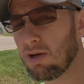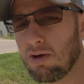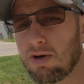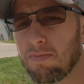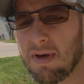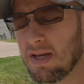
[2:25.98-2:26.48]

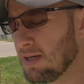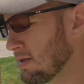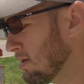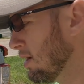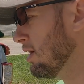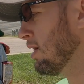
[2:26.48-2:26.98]
look bent,
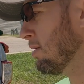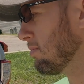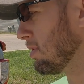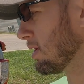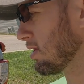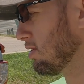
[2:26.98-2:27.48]

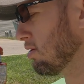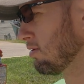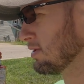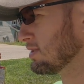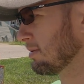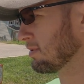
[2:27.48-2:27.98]
but
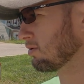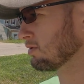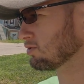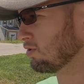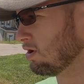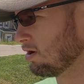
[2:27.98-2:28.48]
clearly something
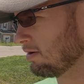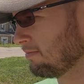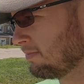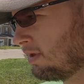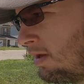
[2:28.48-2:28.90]
was wrong.